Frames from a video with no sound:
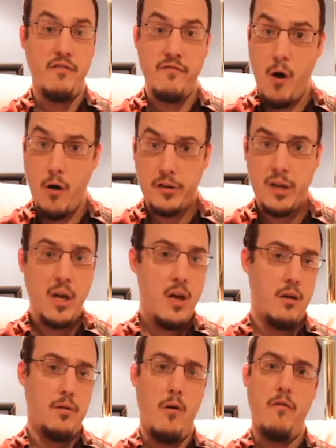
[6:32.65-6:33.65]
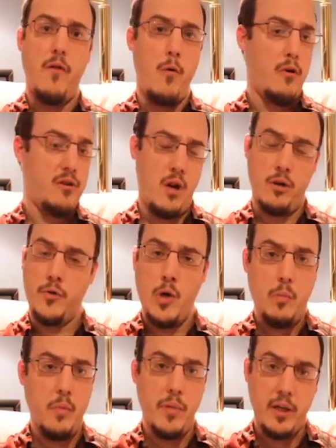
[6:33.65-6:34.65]
fault, no focus on
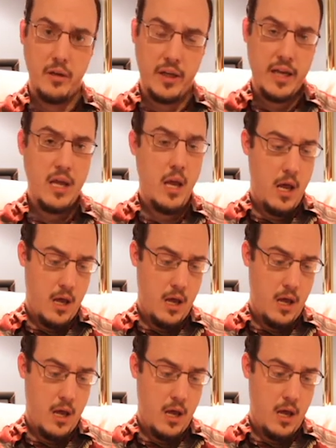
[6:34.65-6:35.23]
culpability.